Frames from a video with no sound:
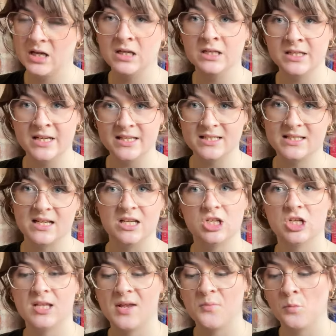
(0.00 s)
knit stitch
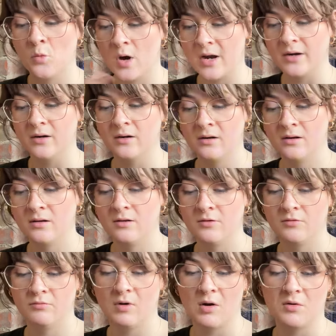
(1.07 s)
and then 1
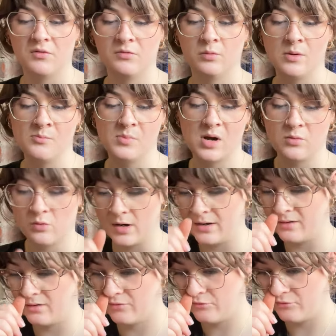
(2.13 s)
row of 1 by 1
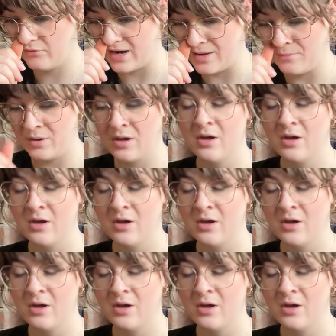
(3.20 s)
rib,